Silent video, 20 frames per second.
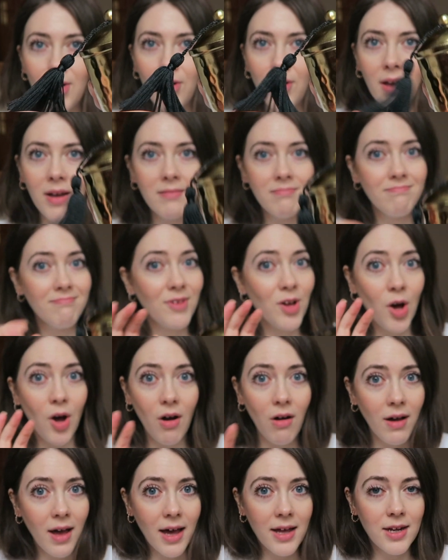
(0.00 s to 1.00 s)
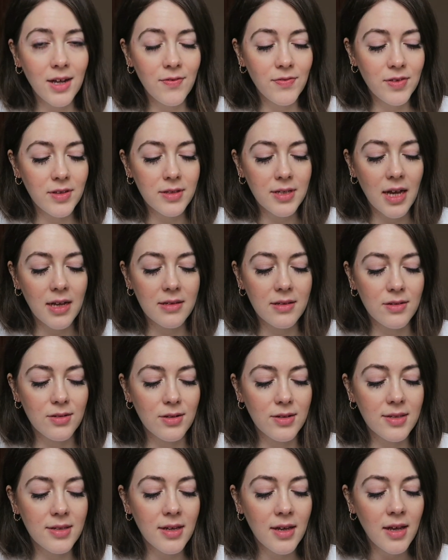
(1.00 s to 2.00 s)
on it. Can't get enough of the
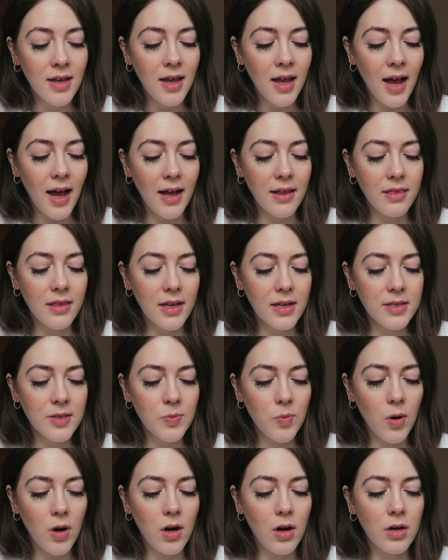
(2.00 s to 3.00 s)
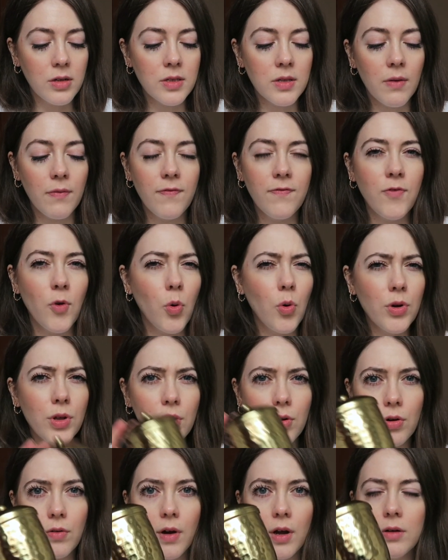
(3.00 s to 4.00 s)
tassels. And this was
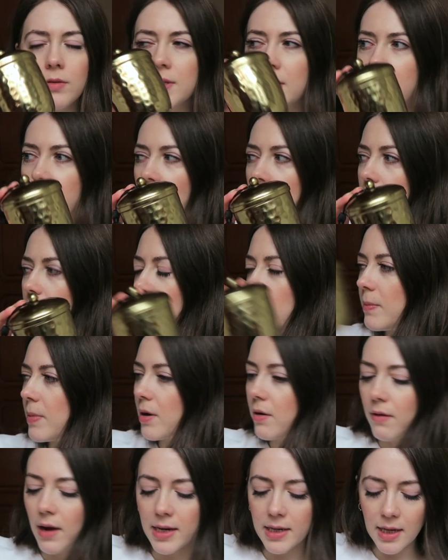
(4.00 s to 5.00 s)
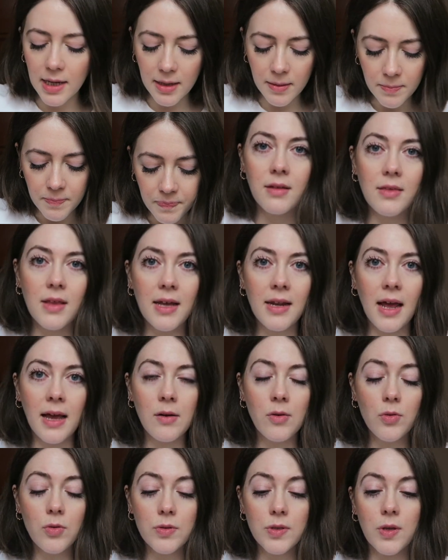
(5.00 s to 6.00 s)
€4 if I remember correctly. And then I
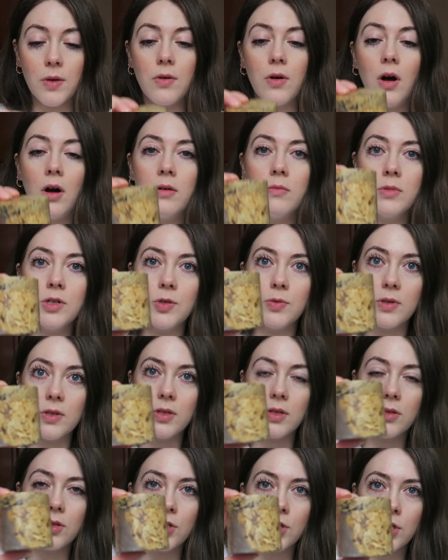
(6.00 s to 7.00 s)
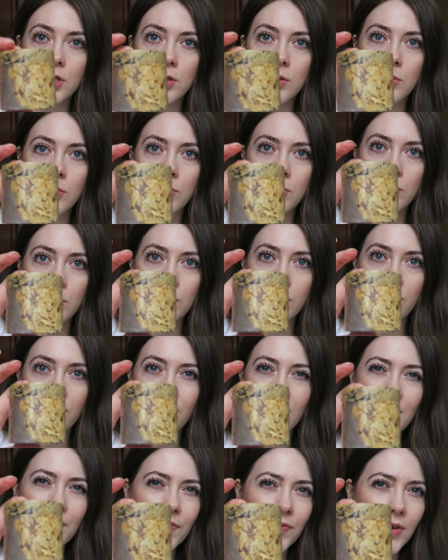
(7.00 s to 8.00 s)
also got, which was
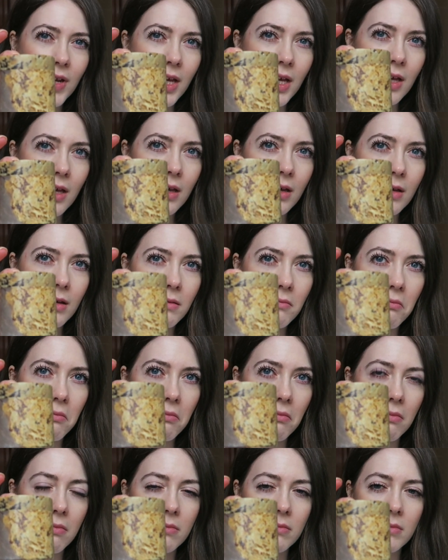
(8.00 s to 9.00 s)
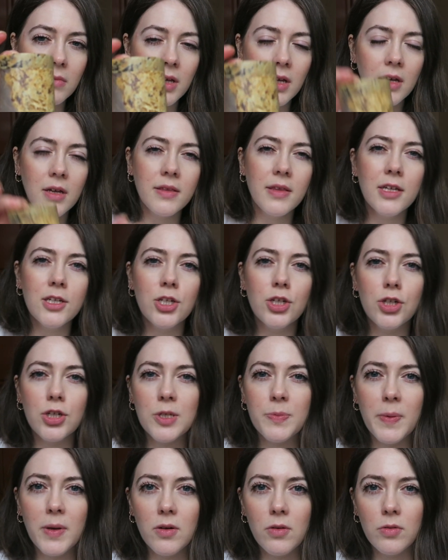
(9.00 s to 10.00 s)
$2.50. This should
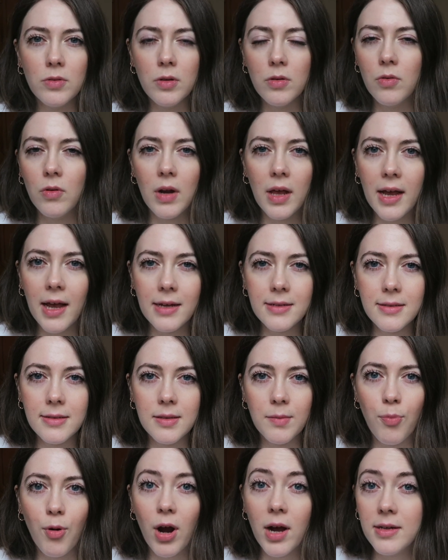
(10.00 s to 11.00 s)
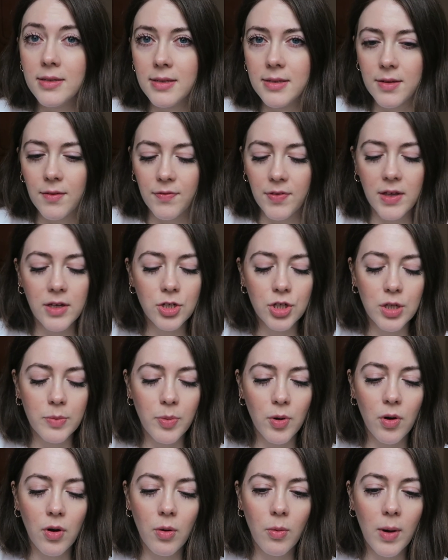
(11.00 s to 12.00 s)
just be called All I Guess is the prices of things she
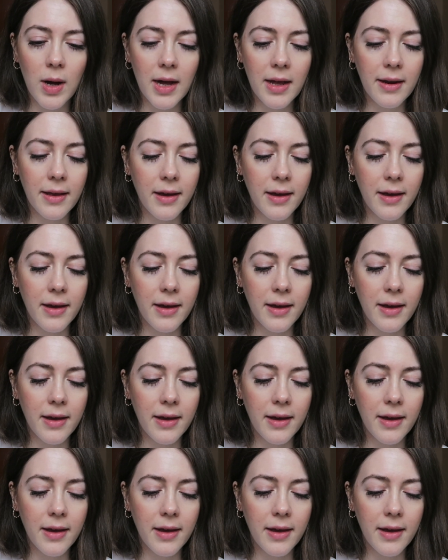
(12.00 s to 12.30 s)
bought a while